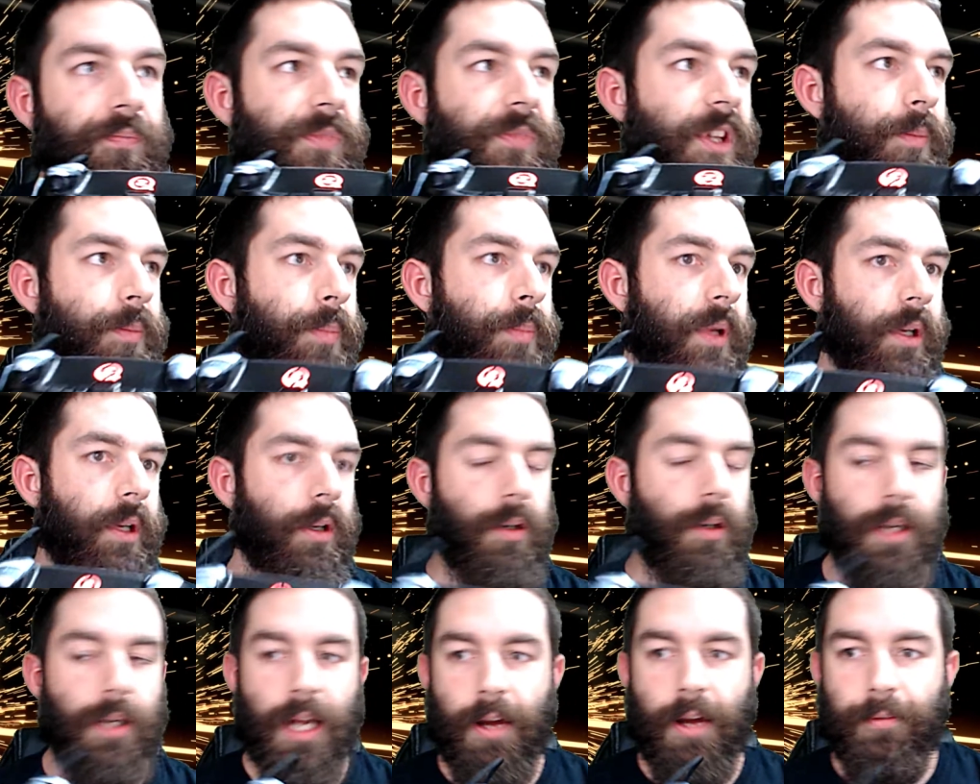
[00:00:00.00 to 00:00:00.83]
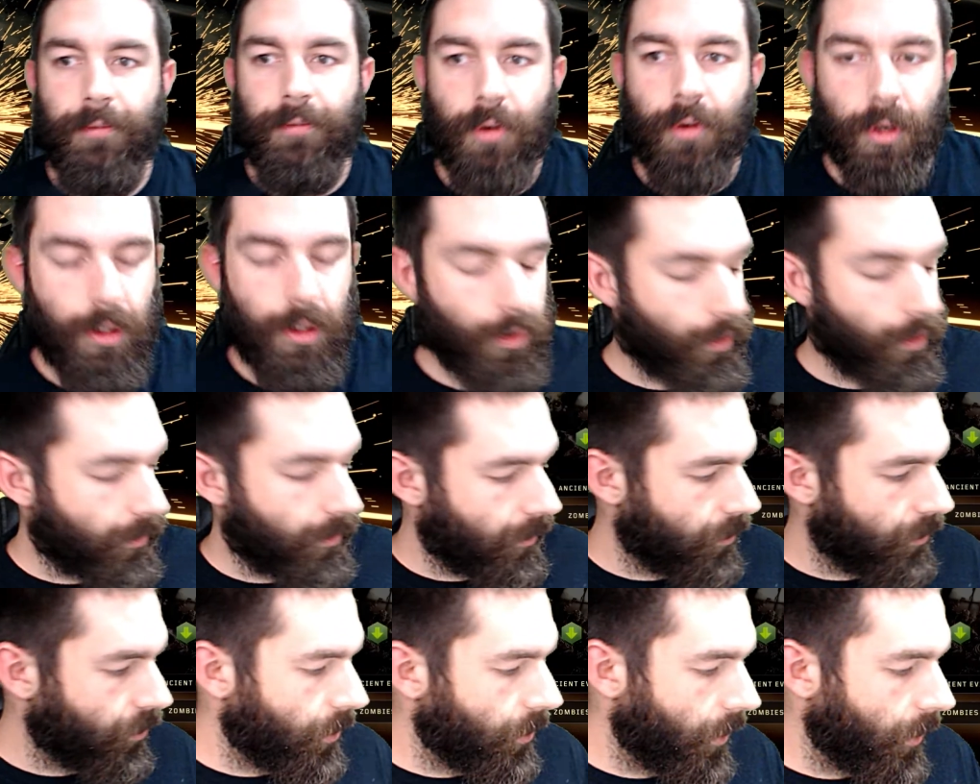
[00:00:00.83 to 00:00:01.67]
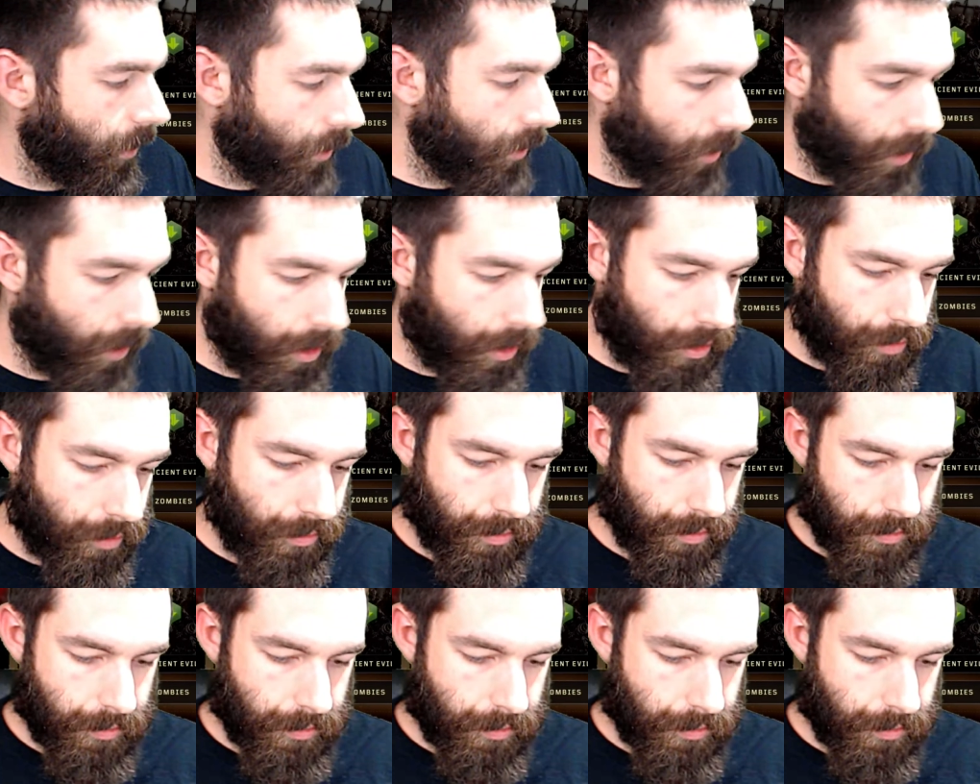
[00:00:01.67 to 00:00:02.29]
depending on how far you want the trigger to go.